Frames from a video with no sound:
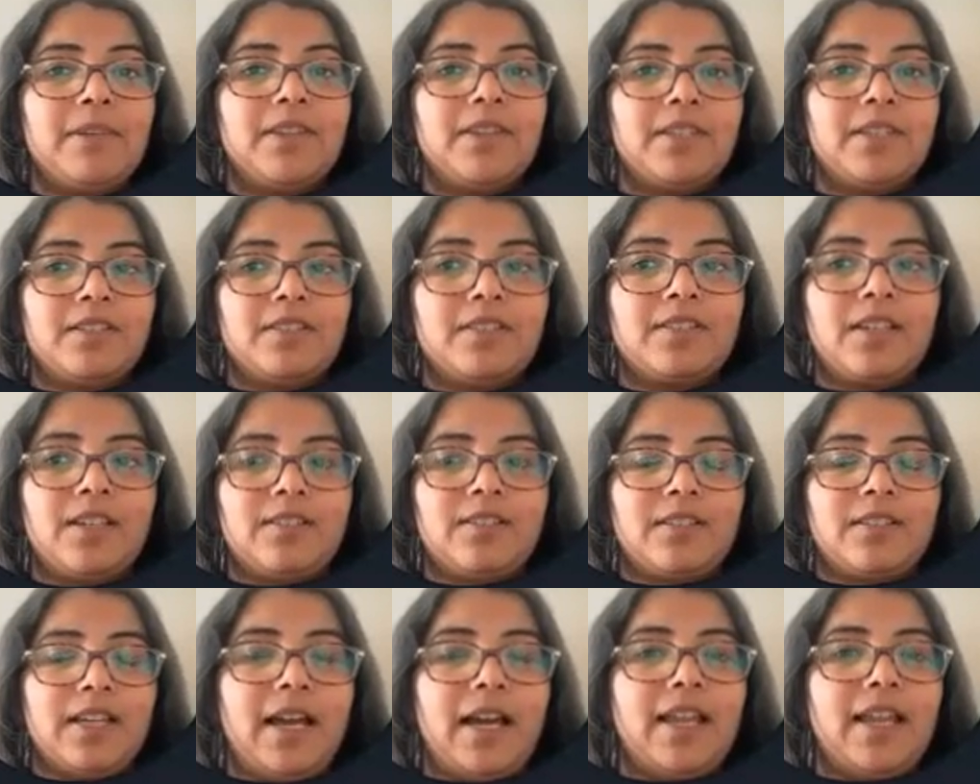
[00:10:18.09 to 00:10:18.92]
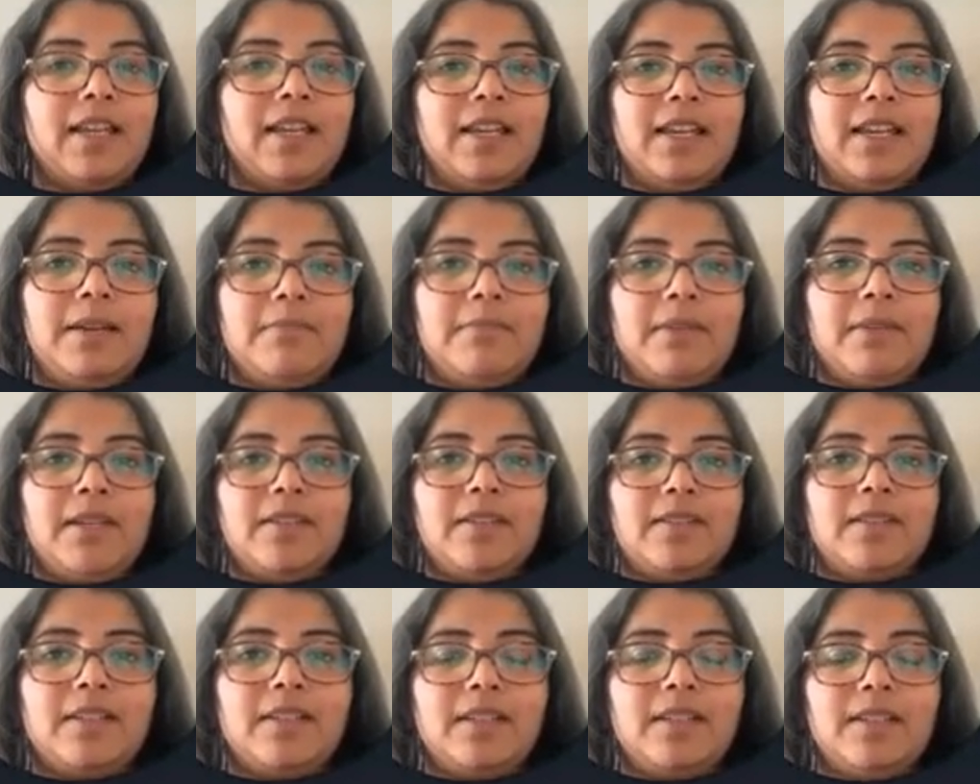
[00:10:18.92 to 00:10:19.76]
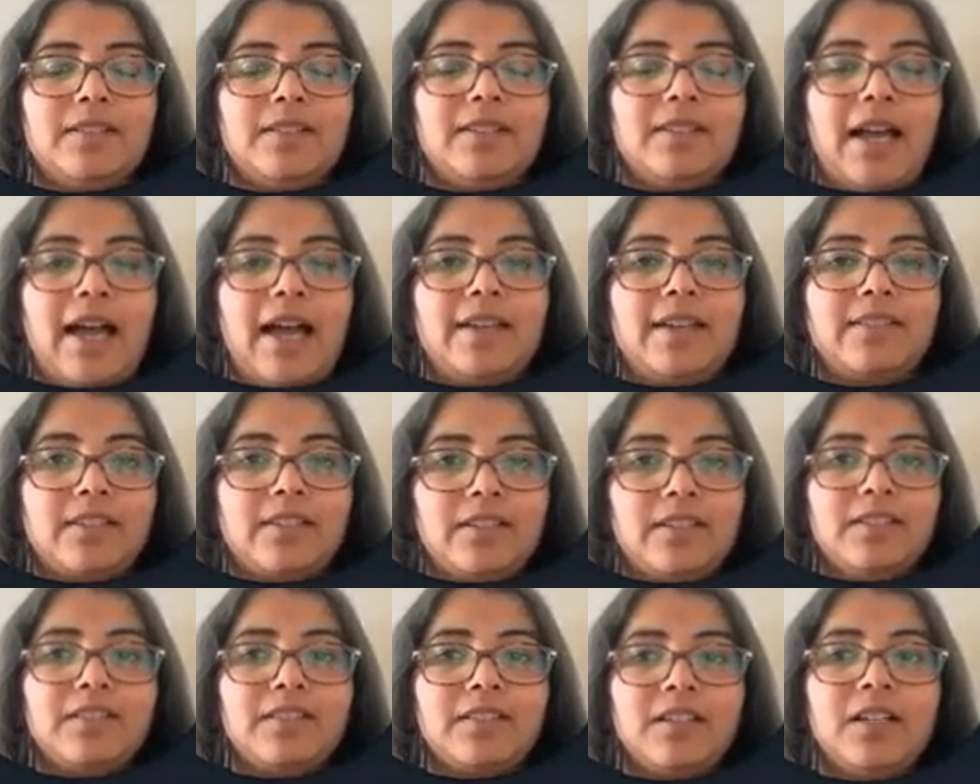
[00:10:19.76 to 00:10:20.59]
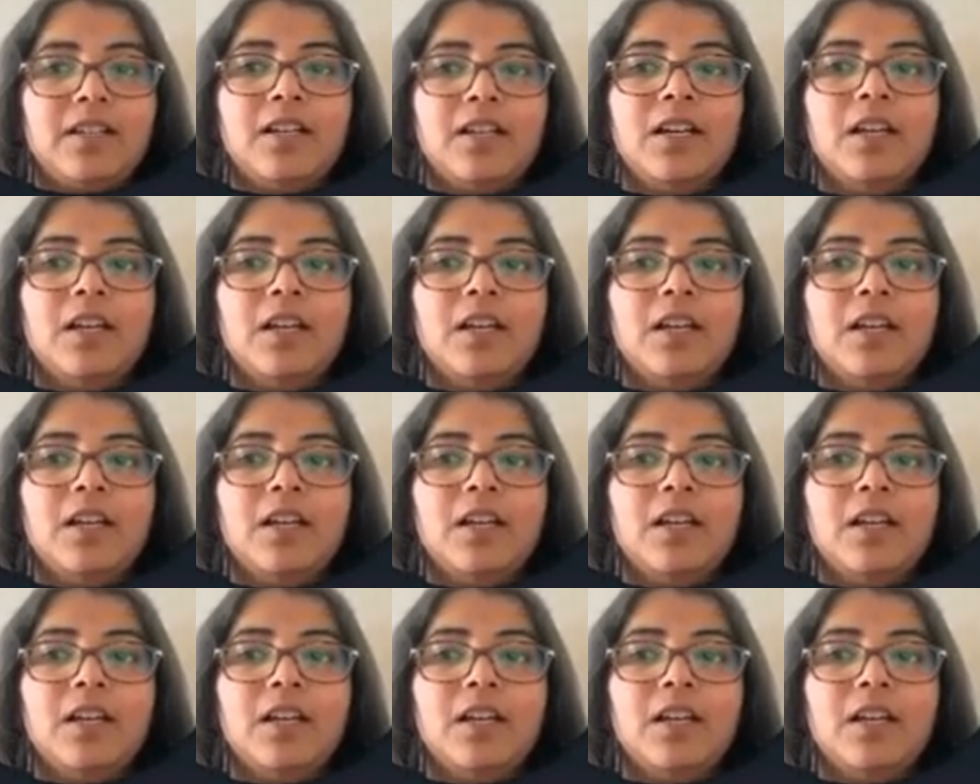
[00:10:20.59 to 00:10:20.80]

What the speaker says: In this case, the LLM is as is.